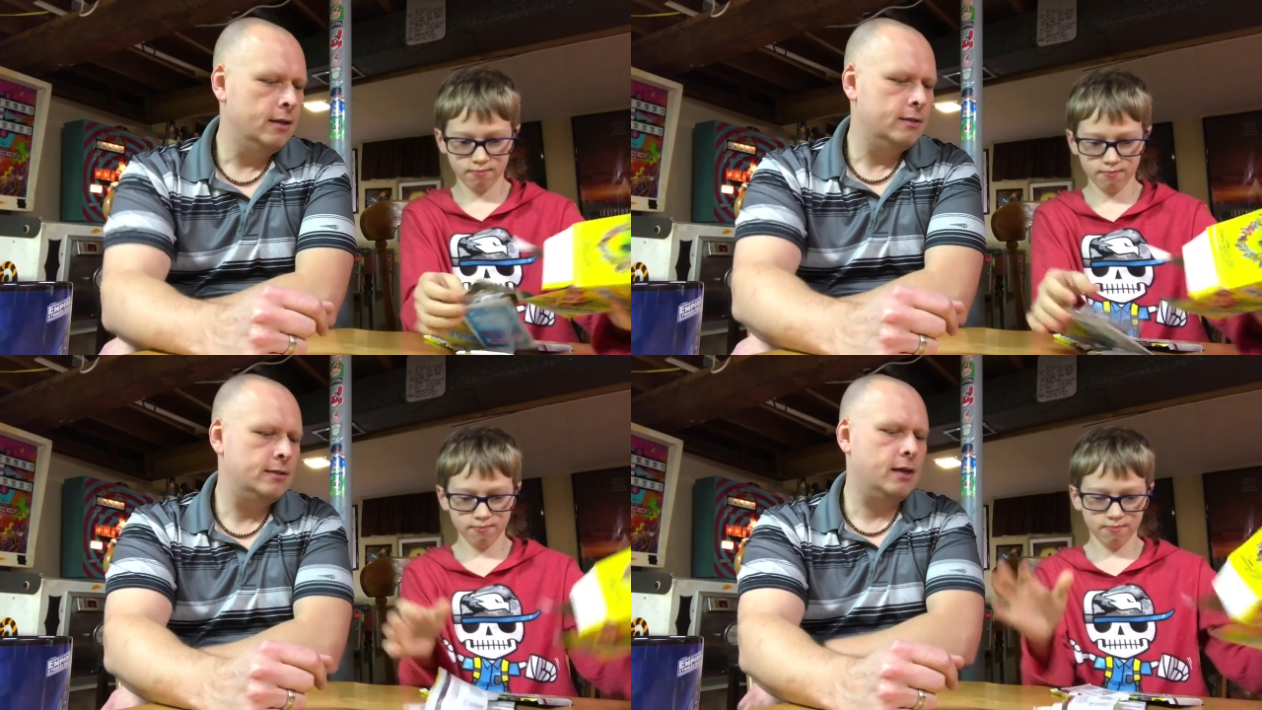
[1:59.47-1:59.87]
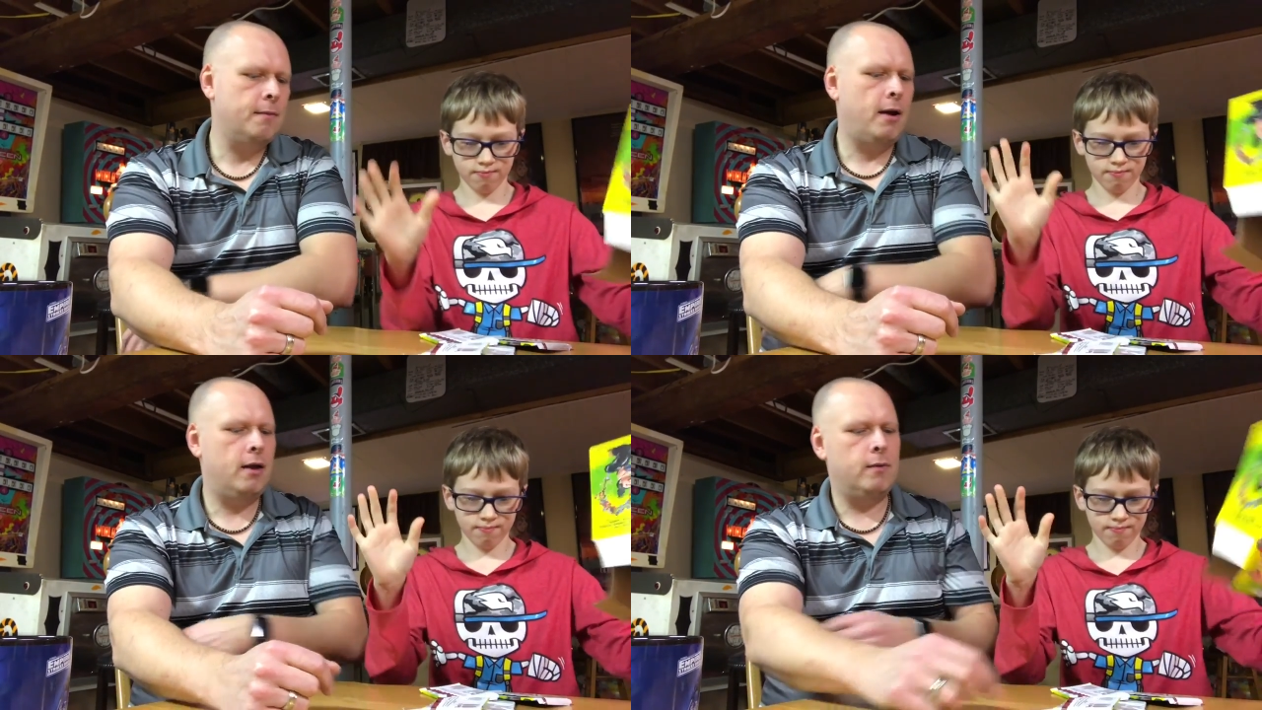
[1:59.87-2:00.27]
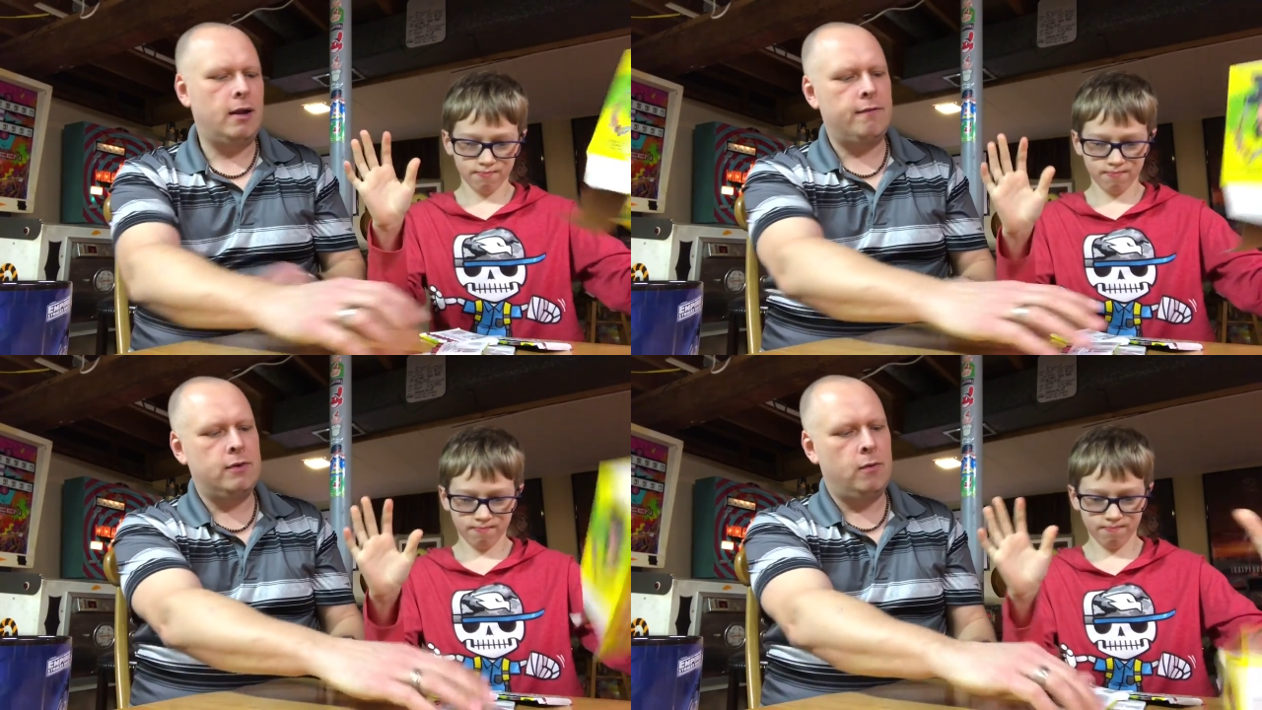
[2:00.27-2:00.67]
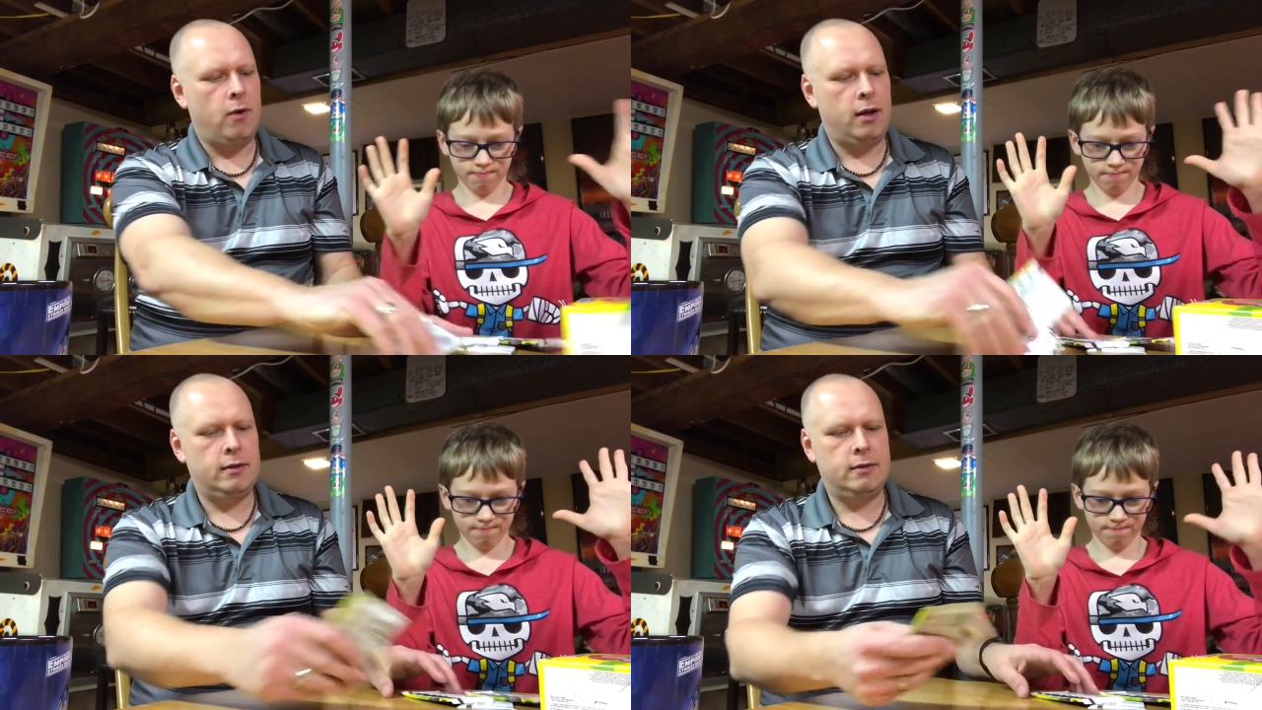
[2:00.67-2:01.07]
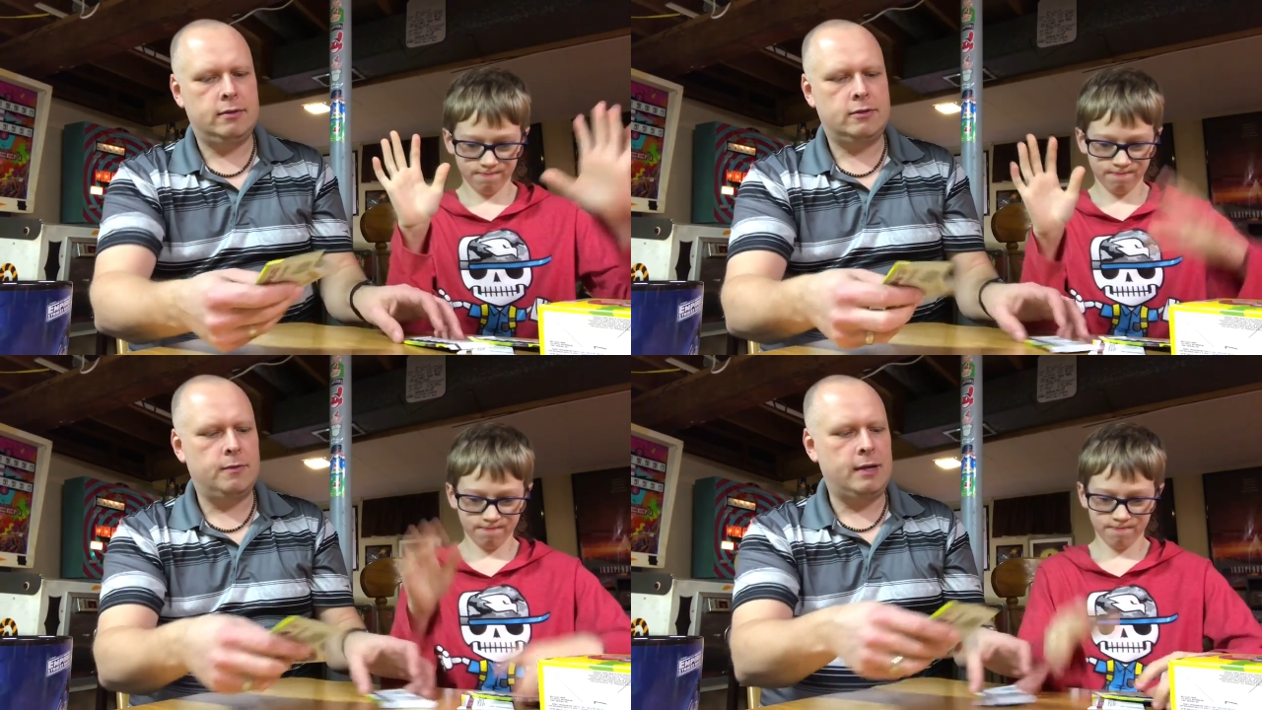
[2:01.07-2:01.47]
Speaker 1: stick them on whatever you want.
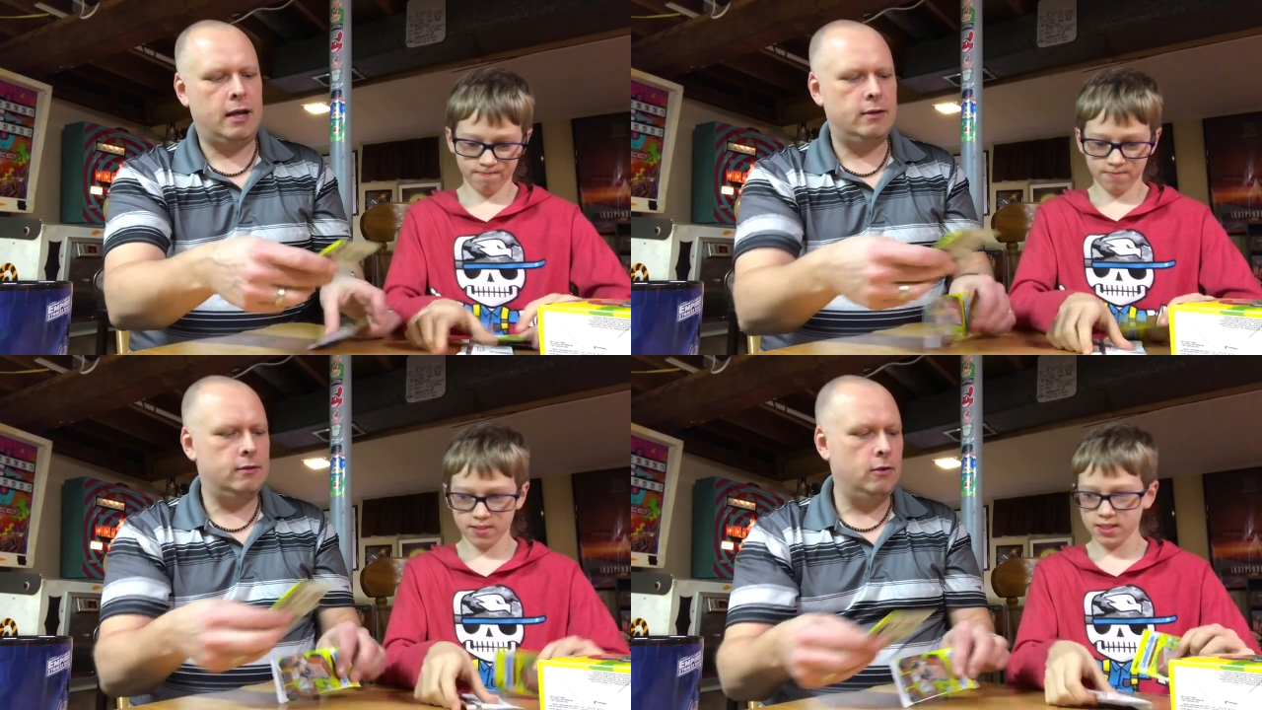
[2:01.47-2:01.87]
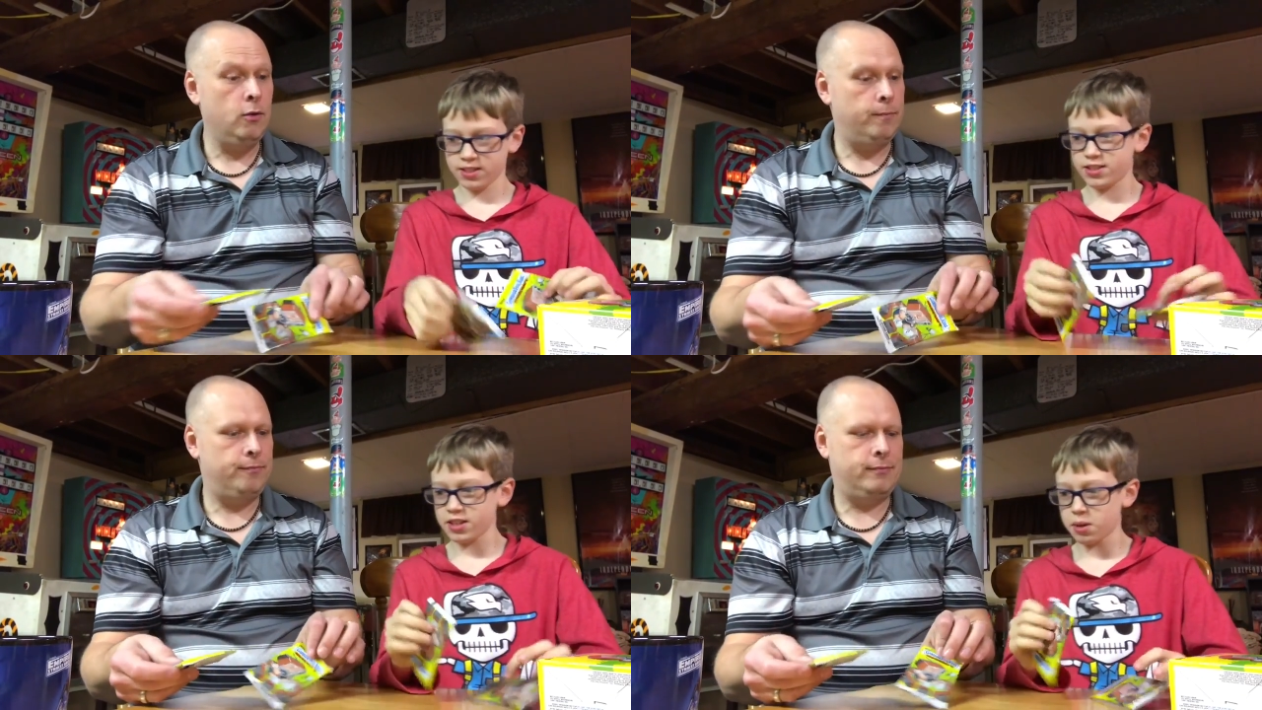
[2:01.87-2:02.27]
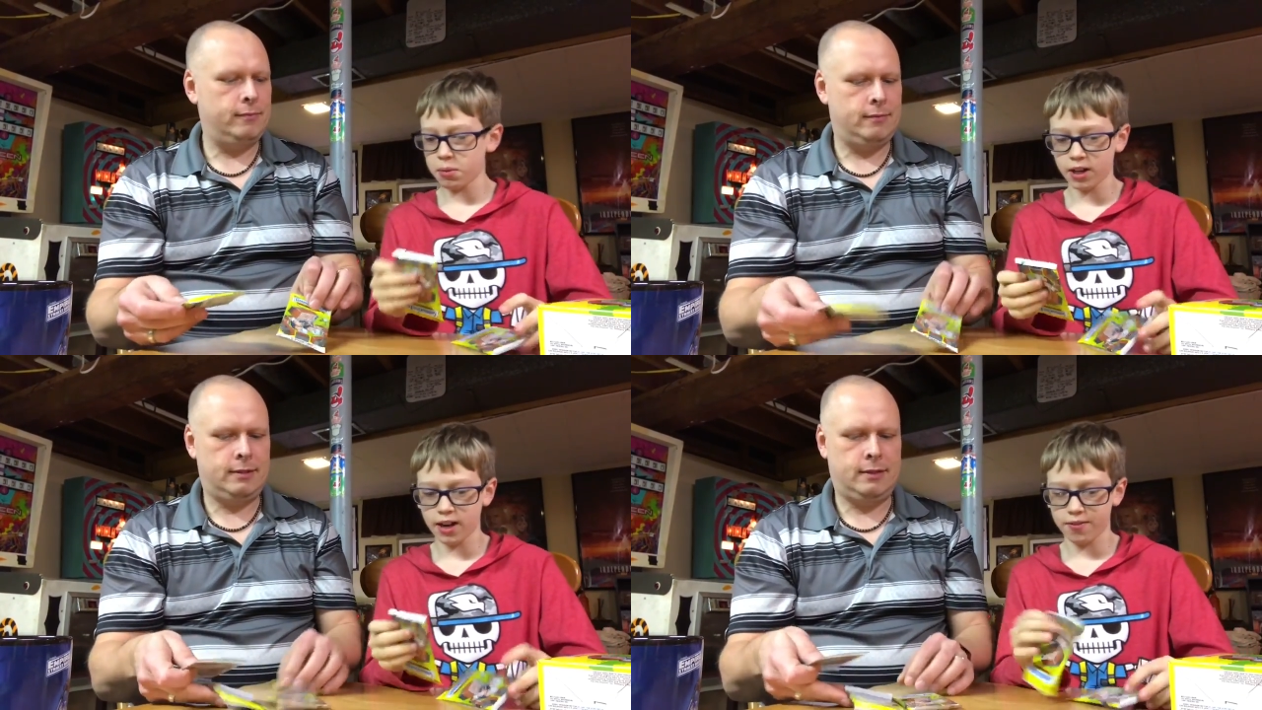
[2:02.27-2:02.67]
So we got oh,
Speaker 2: stick them on